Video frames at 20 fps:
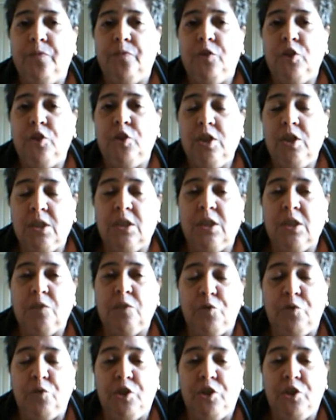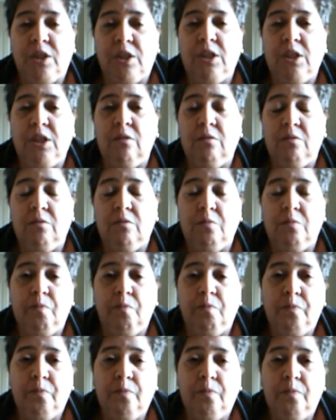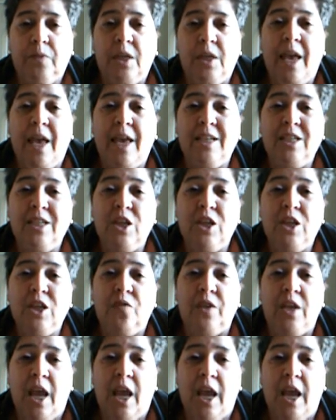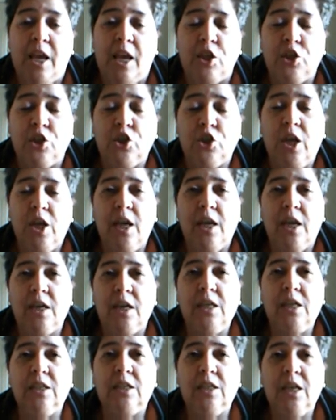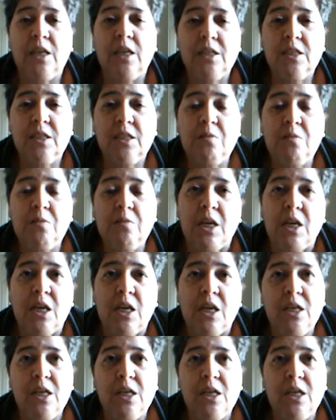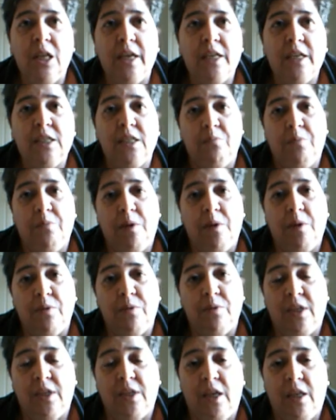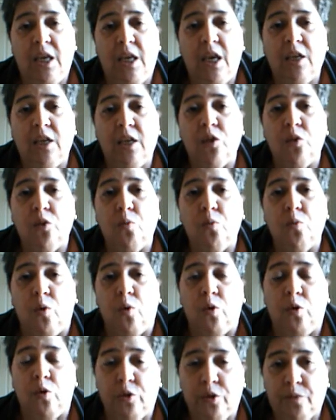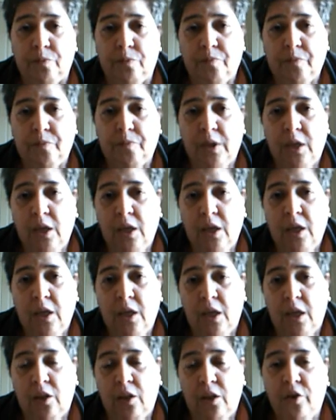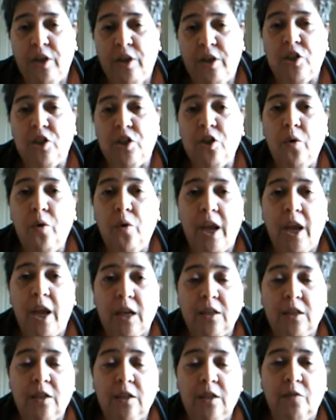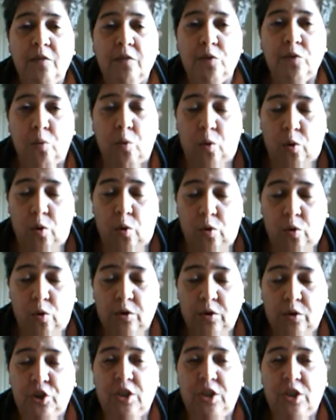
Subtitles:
Jesus is predicting the end of the age, and it doesn't mean, like some people say, the end of the world. There is no end of the world.